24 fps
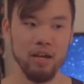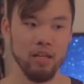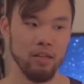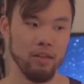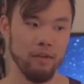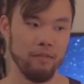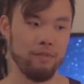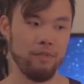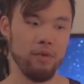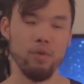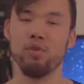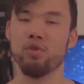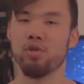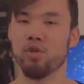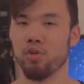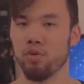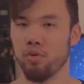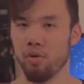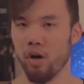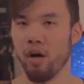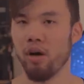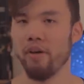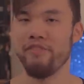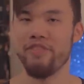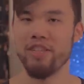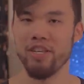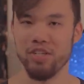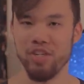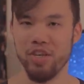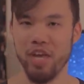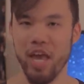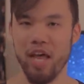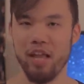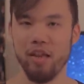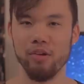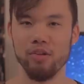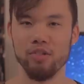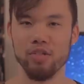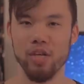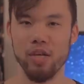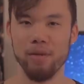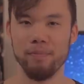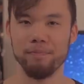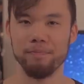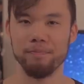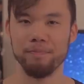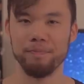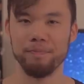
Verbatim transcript: the future of this galaxy.